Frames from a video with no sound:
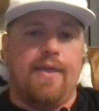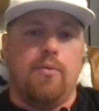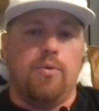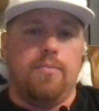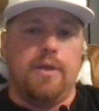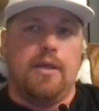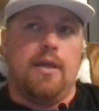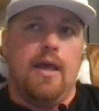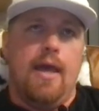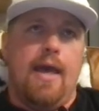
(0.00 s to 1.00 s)
they would be
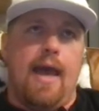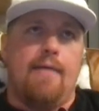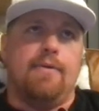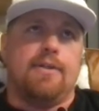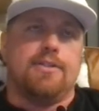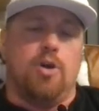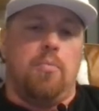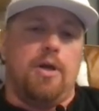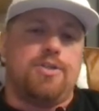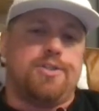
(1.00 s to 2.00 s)
having so
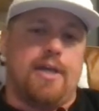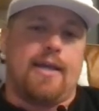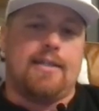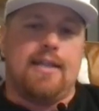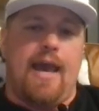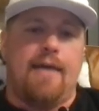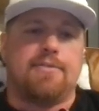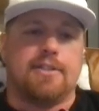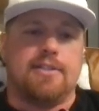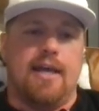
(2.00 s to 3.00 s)
much second half
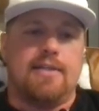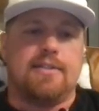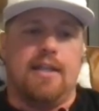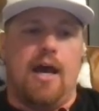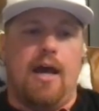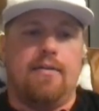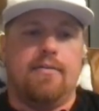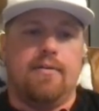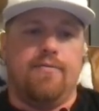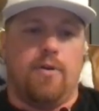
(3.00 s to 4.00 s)
success and not
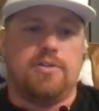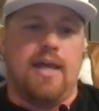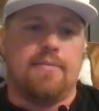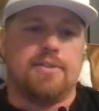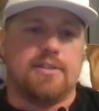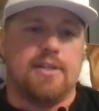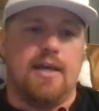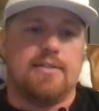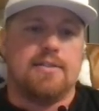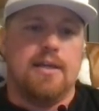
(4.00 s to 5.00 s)
first half
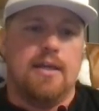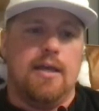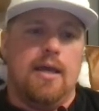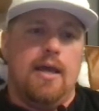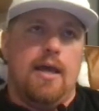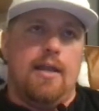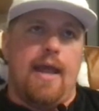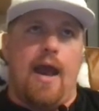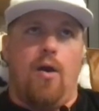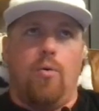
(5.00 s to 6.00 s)
success.
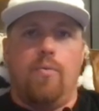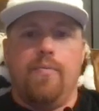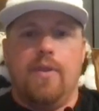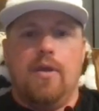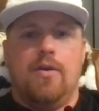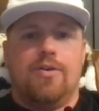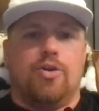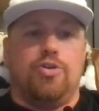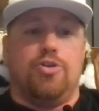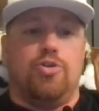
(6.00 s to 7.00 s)
Now,
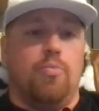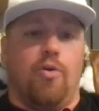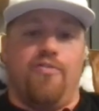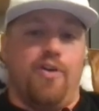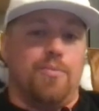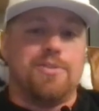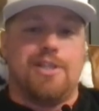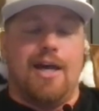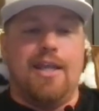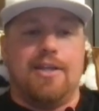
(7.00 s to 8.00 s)
could you do more film
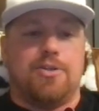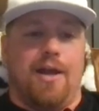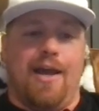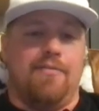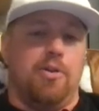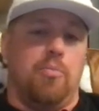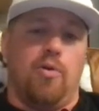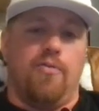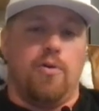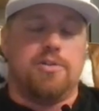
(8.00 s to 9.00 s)
study and try to have a little
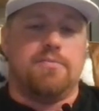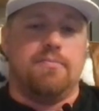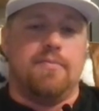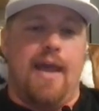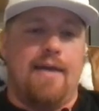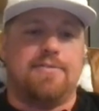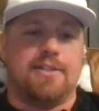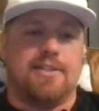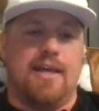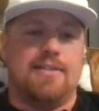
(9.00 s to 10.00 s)
more first have
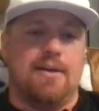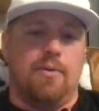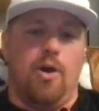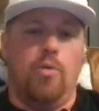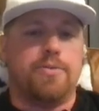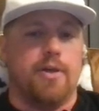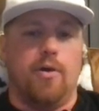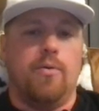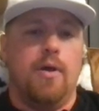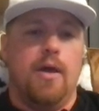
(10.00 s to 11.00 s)
success? I would hope
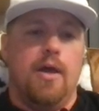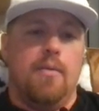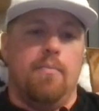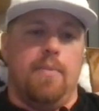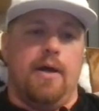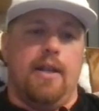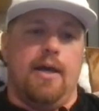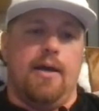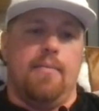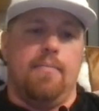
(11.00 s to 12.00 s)
so. But
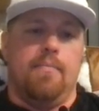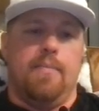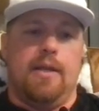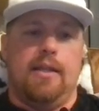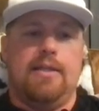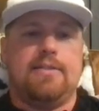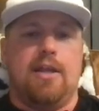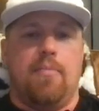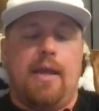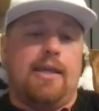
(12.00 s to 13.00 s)
um, but at least
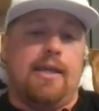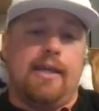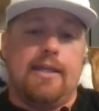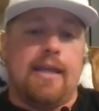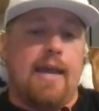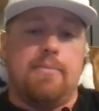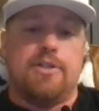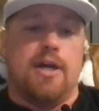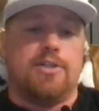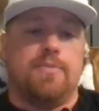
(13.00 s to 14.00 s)
they're making in-game
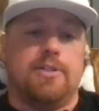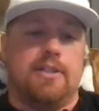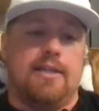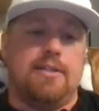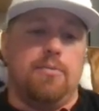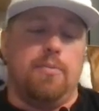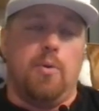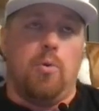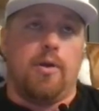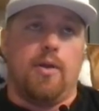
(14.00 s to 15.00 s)
adjustments and they seem to be
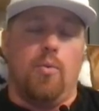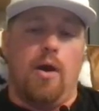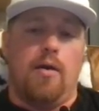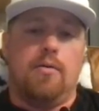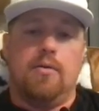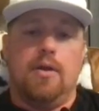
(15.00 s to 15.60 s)
working well.